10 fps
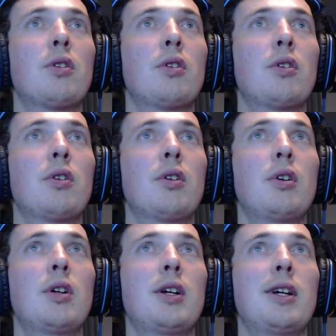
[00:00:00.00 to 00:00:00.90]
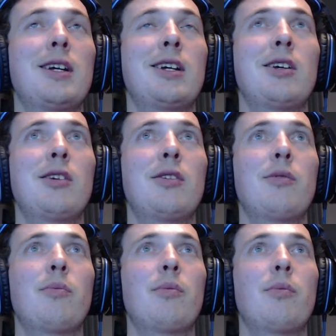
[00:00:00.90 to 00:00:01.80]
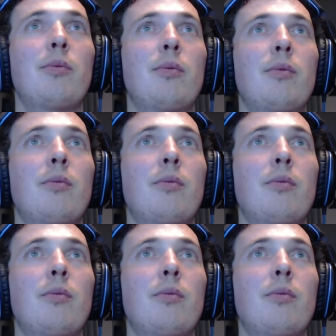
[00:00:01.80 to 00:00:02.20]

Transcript: Nothing is said.